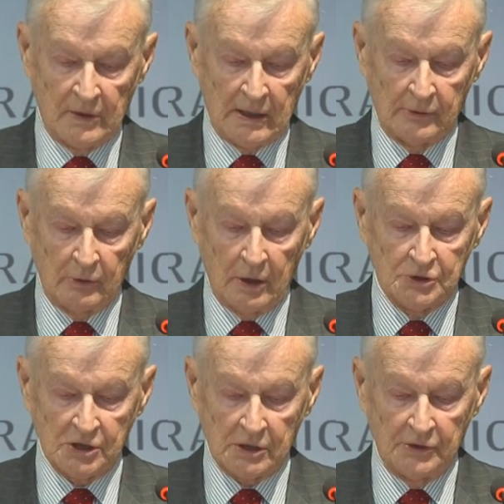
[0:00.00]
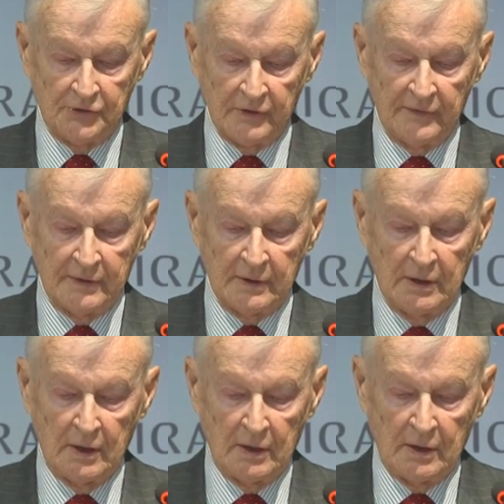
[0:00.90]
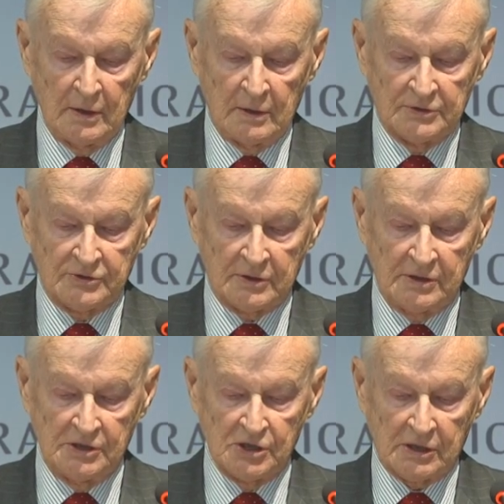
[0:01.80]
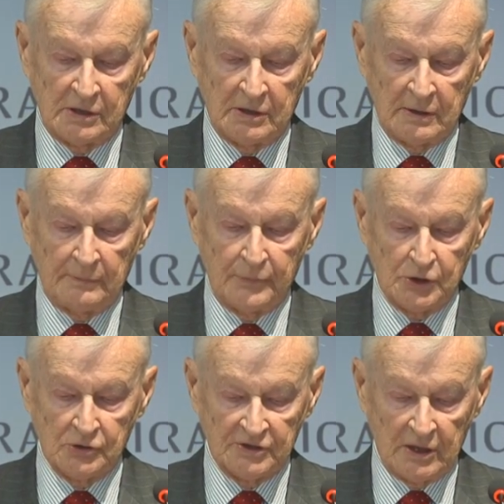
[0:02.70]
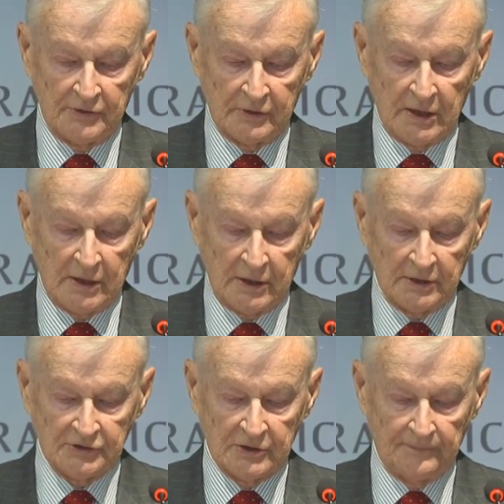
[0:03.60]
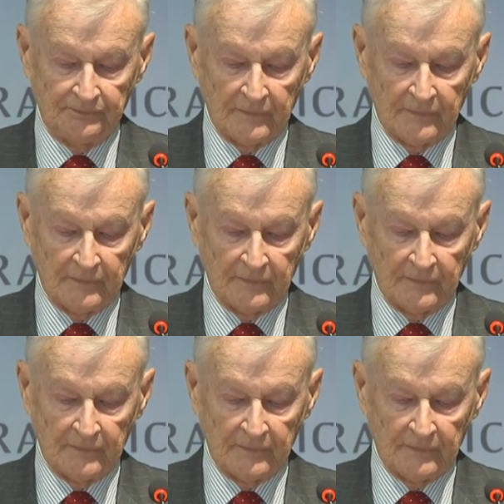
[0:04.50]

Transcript: ideologically driven, strategically ambitious undertakings.